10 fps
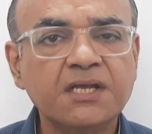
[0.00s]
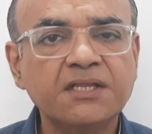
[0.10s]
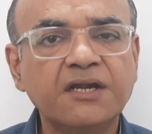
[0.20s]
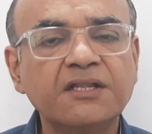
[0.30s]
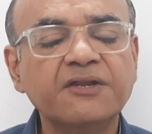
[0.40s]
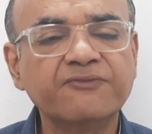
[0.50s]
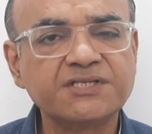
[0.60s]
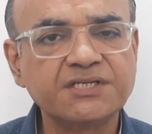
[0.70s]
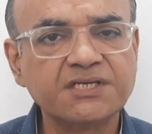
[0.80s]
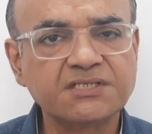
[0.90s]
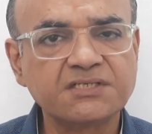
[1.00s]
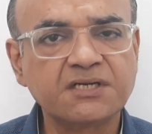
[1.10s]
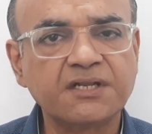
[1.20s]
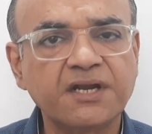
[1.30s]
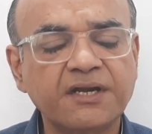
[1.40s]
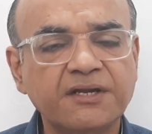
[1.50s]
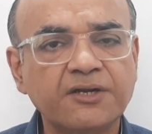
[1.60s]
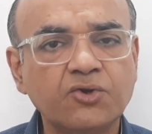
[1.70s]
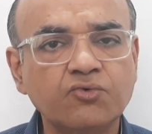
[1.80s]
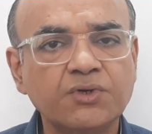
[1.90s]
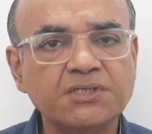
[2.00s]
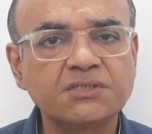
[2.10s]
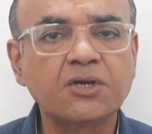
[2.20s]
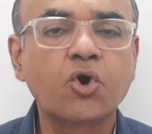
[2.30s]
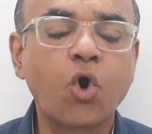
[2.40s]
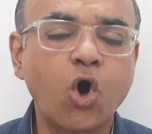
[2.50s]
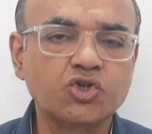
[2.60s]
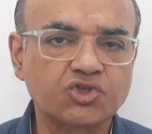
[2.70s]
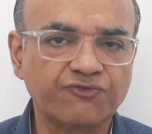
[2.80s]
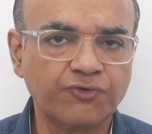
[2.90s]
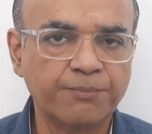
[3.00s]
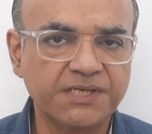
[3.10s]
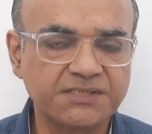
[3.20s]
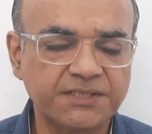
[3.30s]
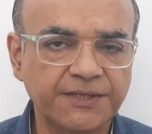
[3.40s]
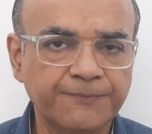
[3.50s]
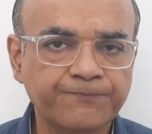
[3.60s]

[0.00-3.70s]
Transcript: that the investigations are directed towards the cause of obesity.